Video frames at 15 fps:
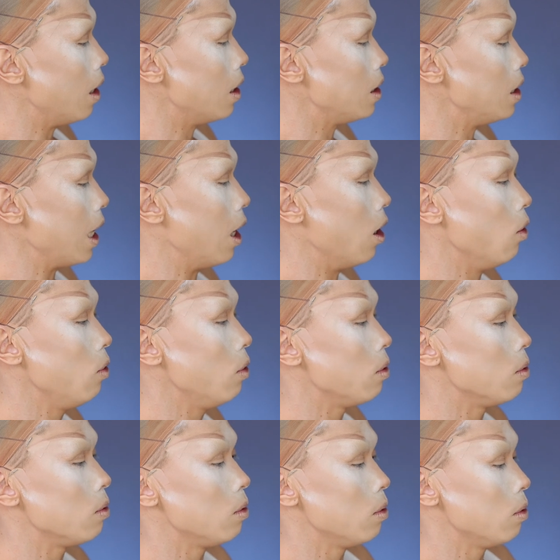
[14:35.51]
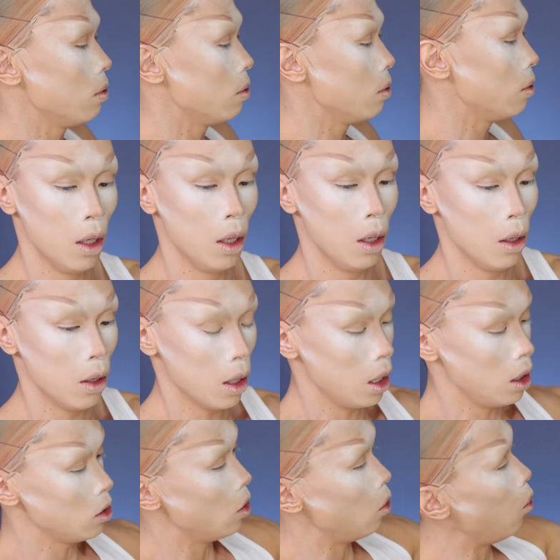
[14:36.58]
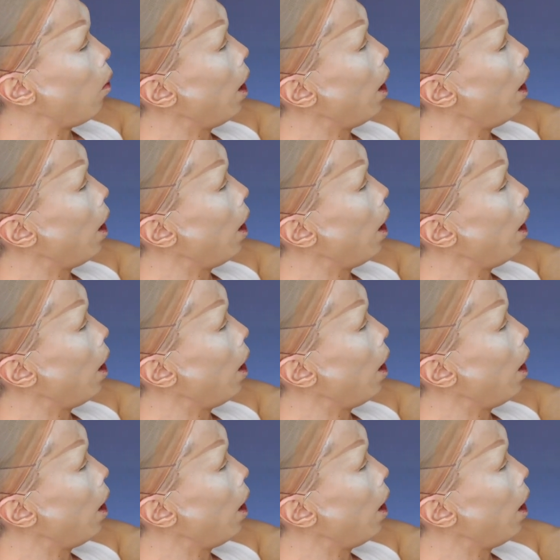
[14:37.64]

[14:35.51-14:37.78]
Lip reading: this yellow. So the